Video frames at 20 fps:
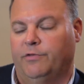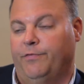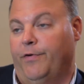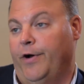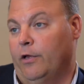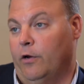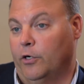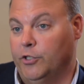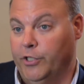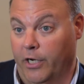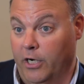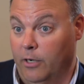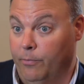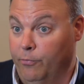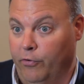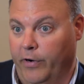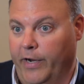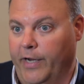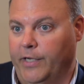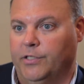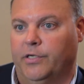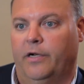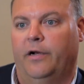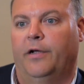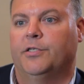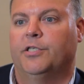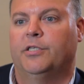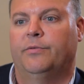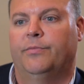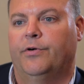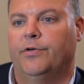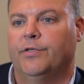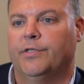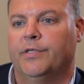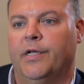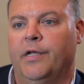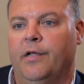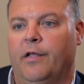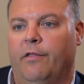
very large enterprise customers